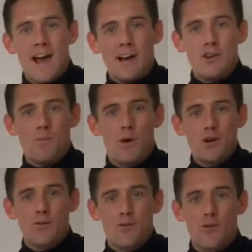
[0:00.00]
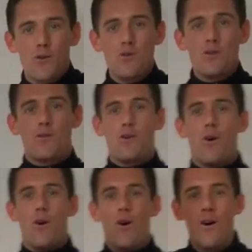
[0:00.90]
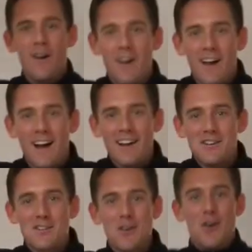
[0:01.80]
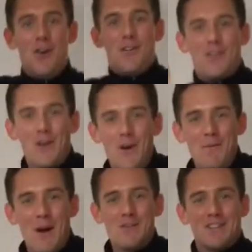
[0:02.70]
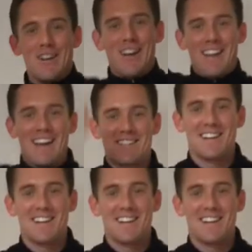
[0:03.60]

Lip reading: and you push through the floor and you sort of do a motion like that.